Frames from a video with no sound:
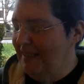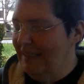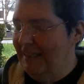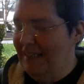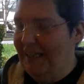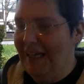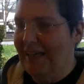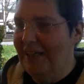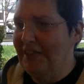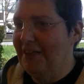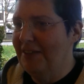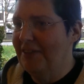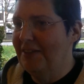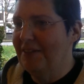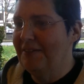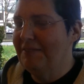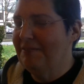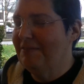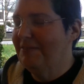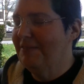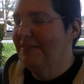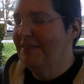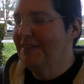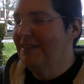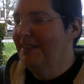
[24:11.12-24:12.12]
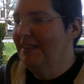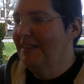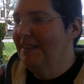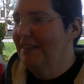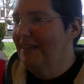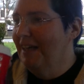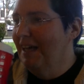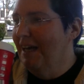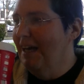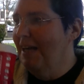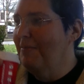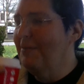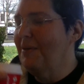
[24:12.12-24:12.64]
I
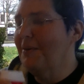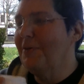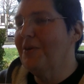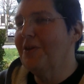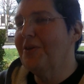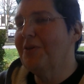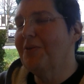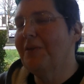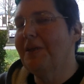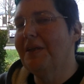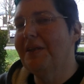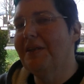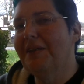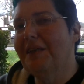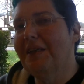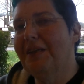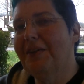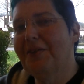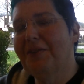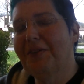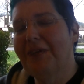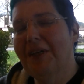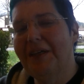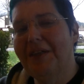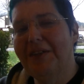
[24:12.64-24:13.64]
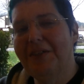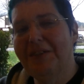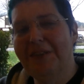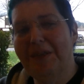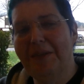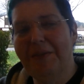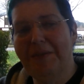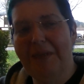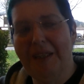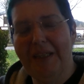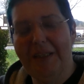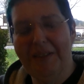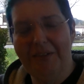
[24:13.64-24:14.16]
remember this one,
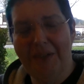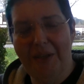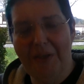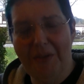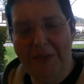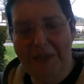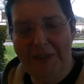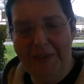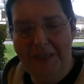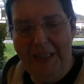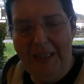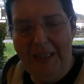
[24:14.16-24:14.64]
something I saw was